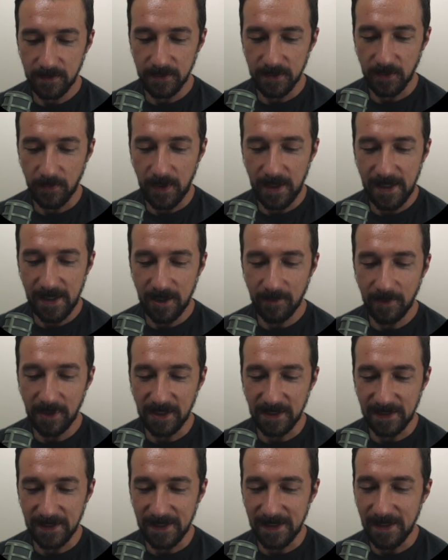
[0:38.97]
So right here we
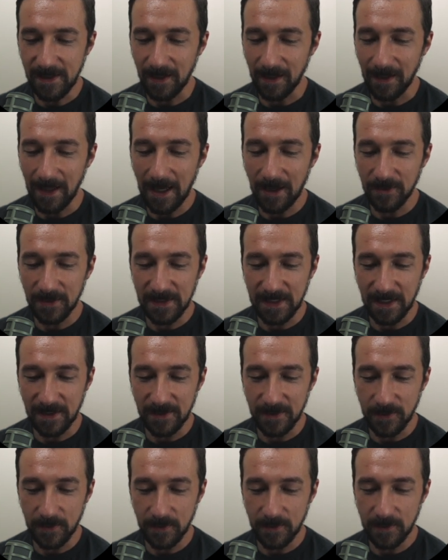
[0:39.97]
can see allow
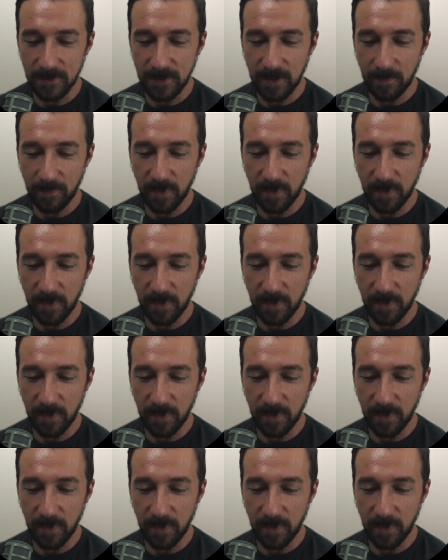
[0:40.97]
sensors